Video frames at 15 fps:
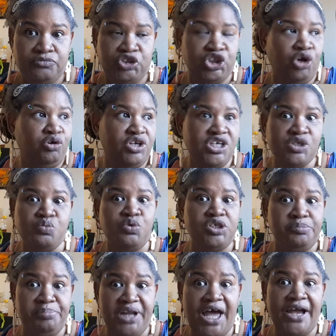So this
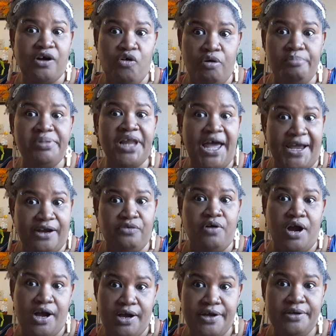was black on black
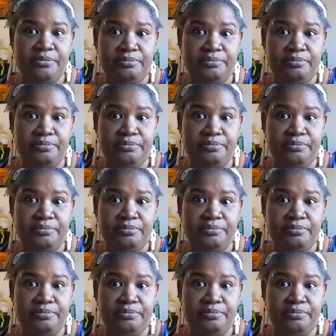crime.